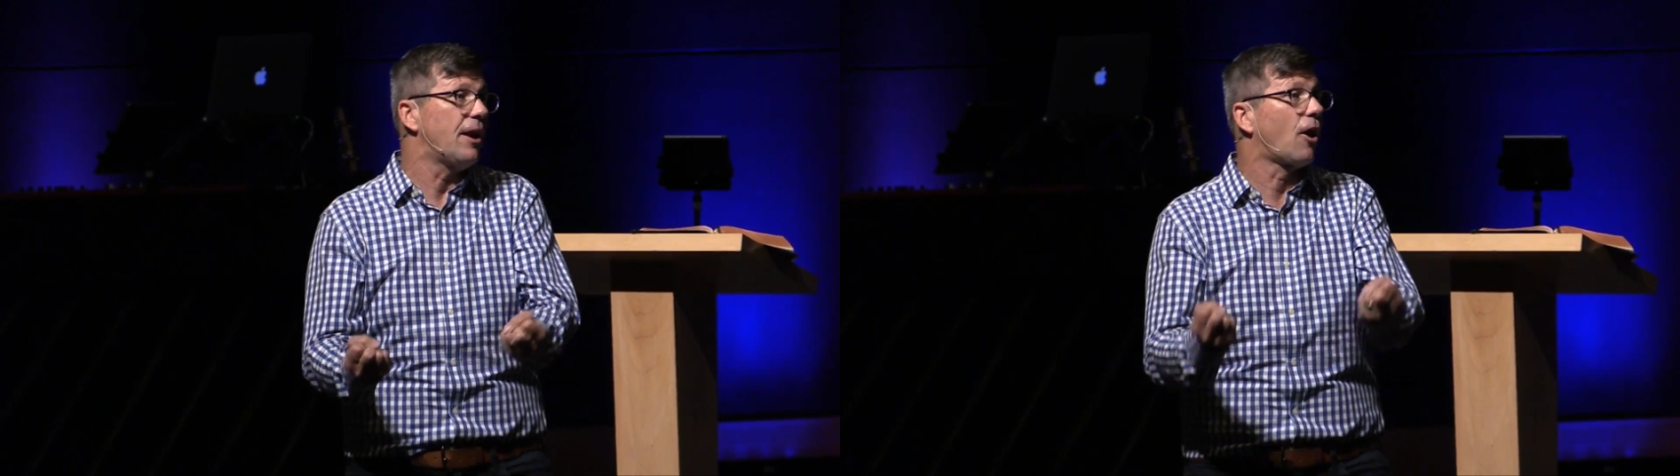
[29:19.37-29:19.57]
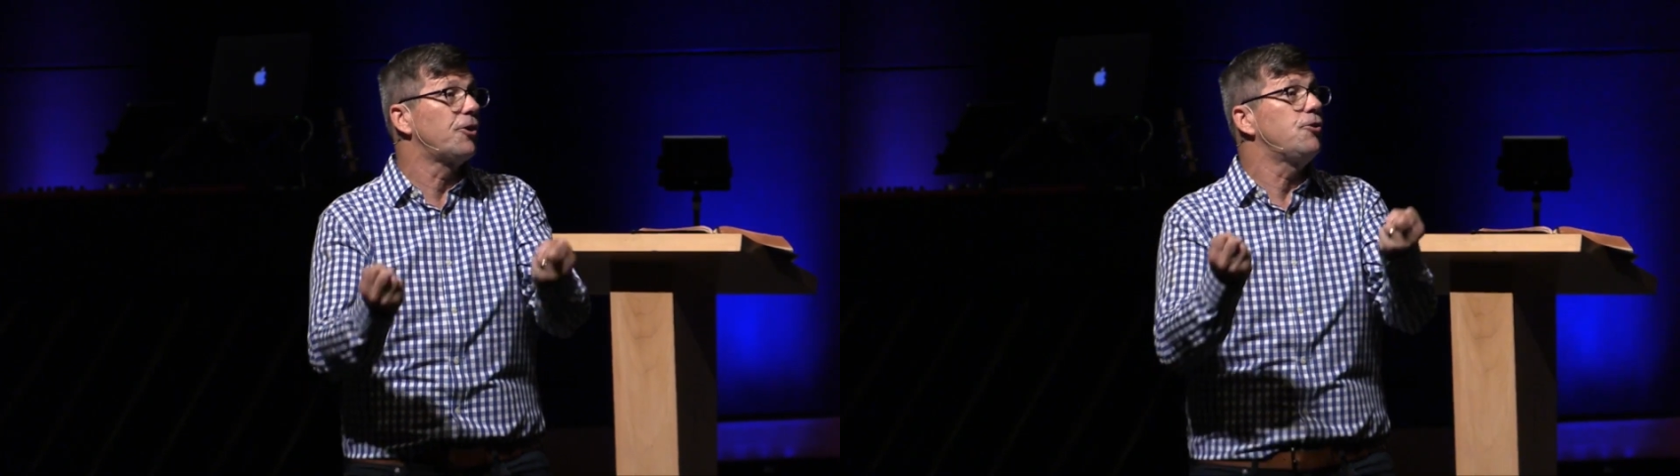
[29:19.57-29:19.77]

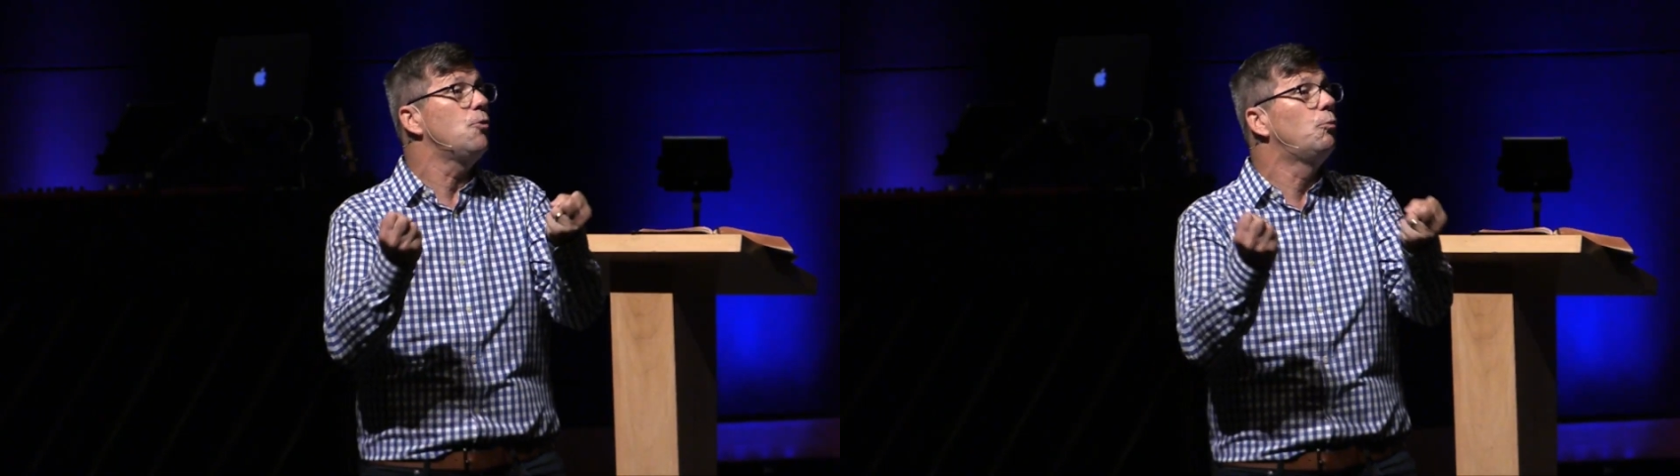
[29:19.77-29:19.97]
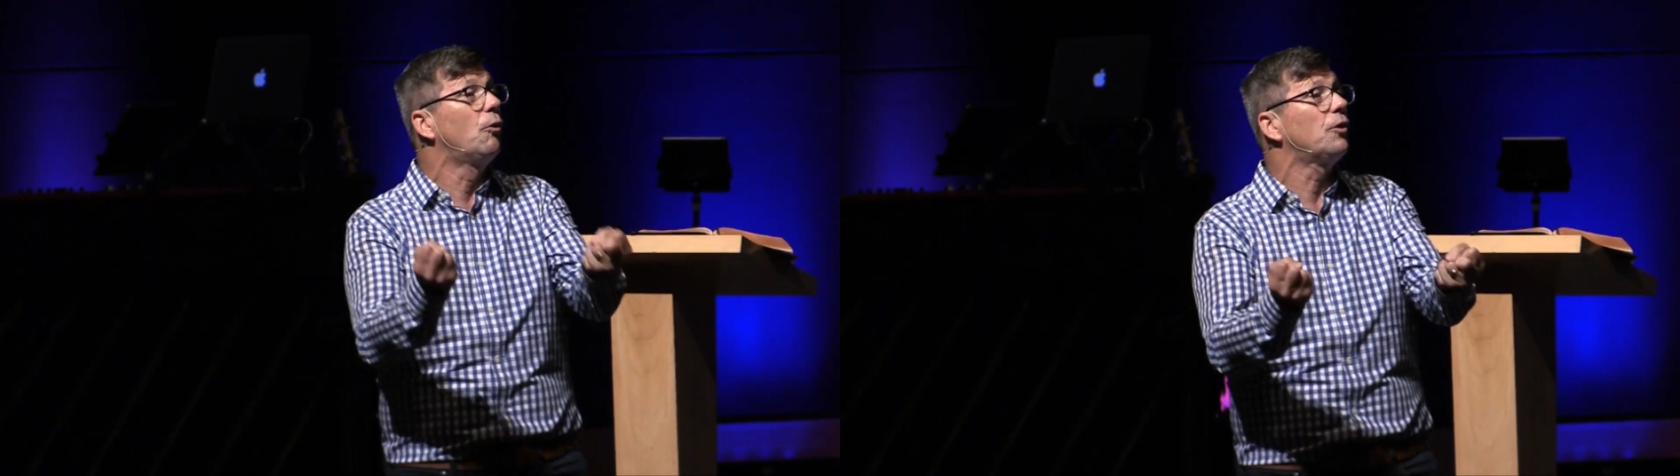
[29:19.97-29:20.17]
are you
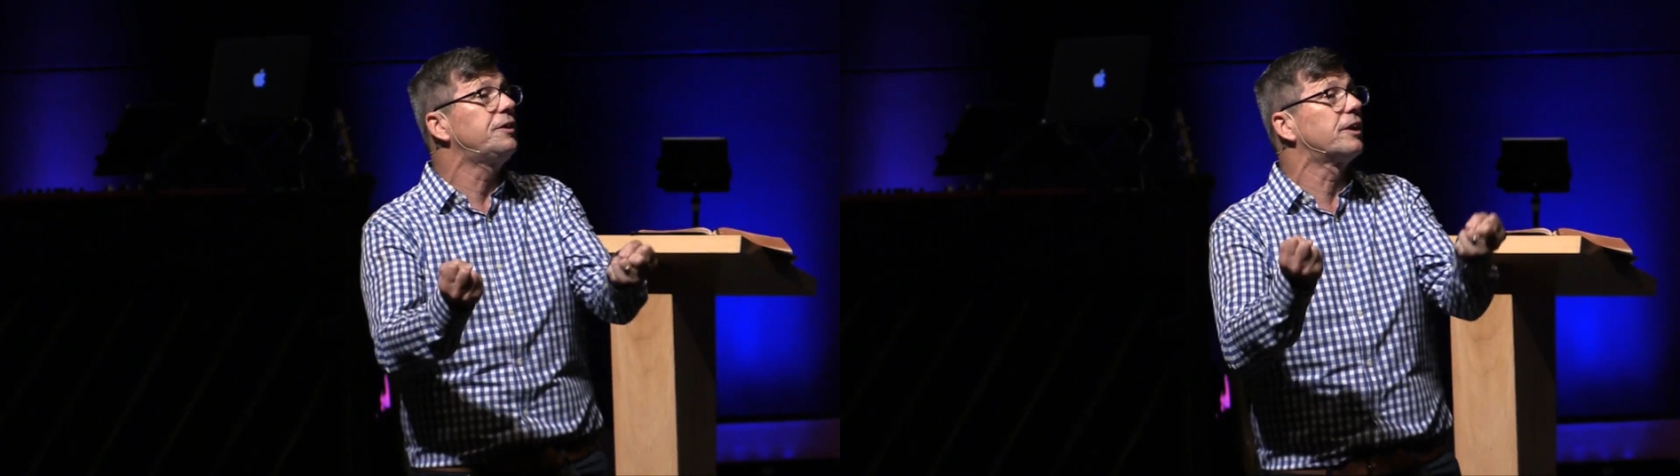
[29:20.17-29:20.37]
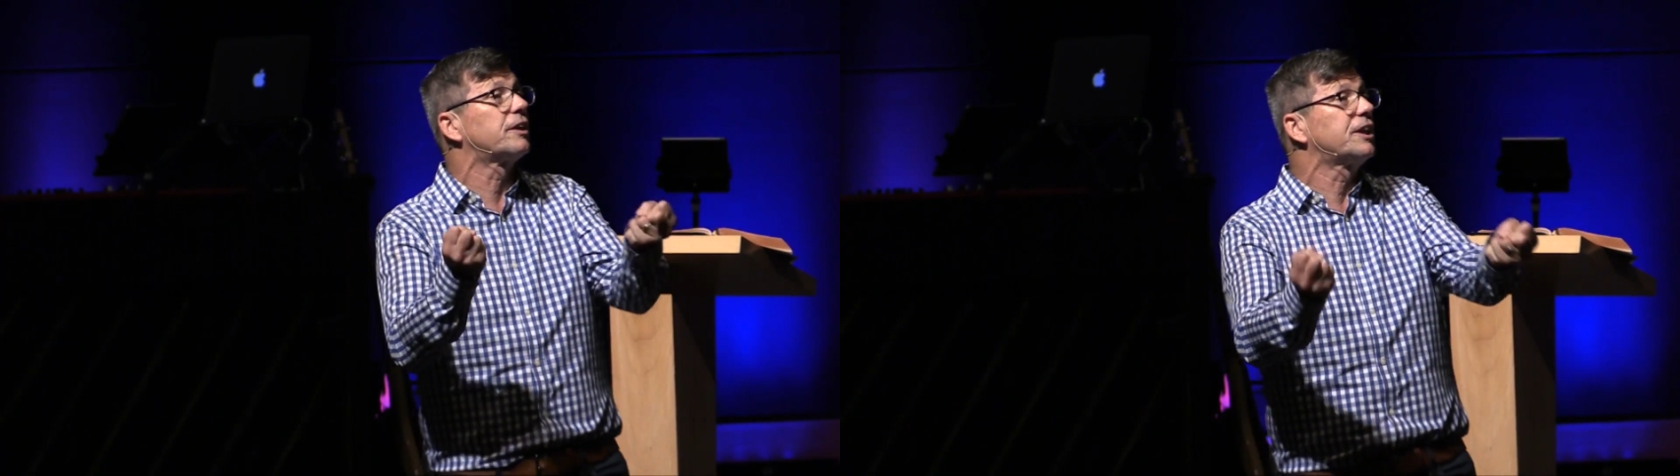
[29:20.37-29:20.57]
willing
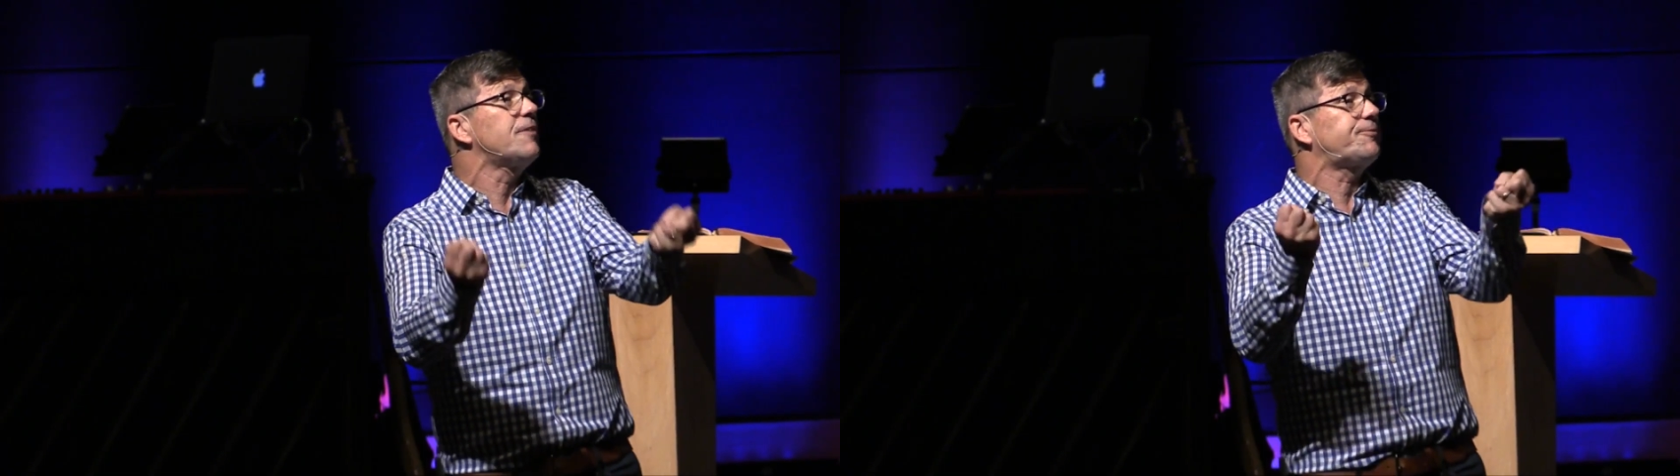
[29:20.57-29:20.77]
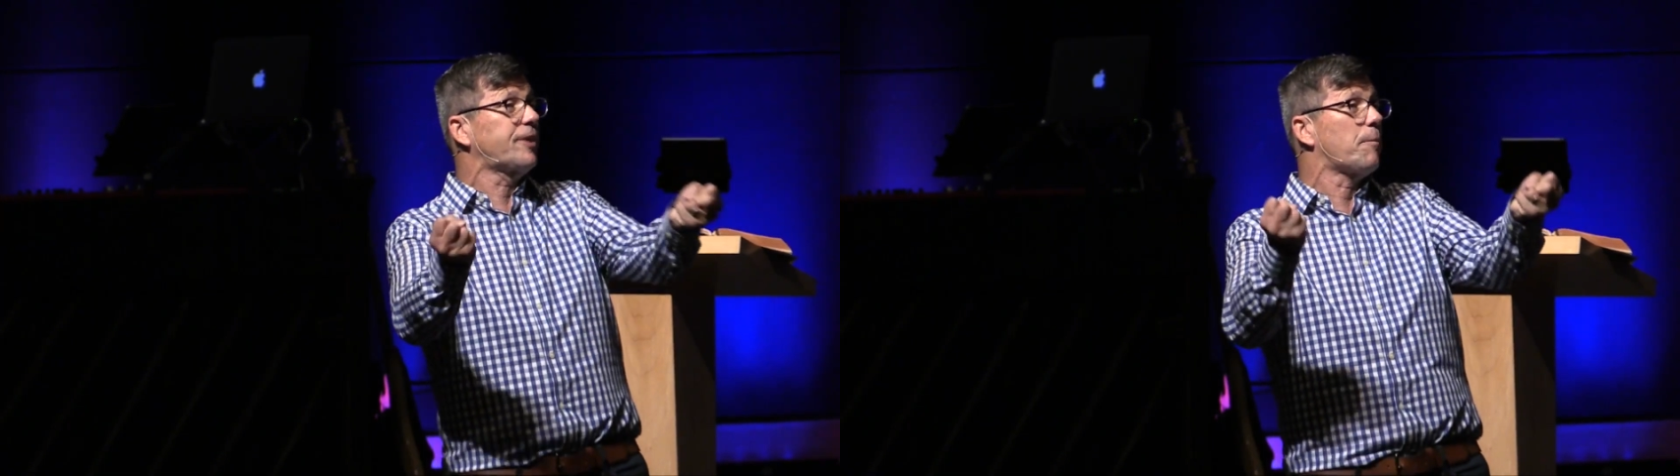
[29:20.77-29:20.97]
to lift